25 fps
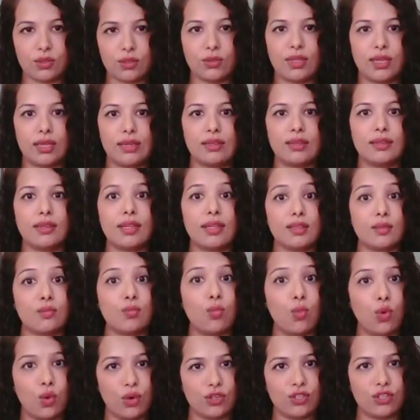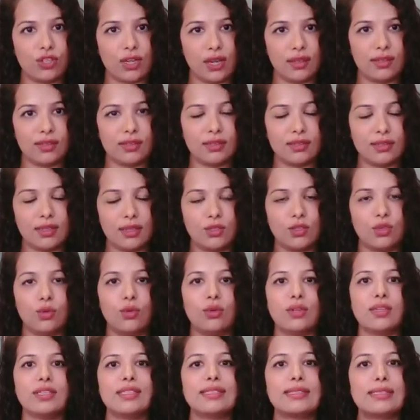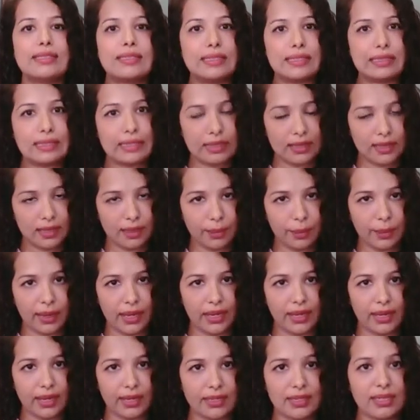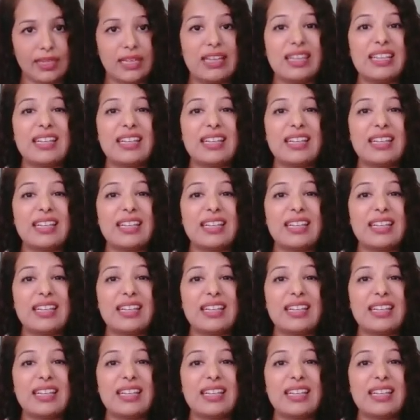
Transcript: So then there's more chance that you're going to stick by it.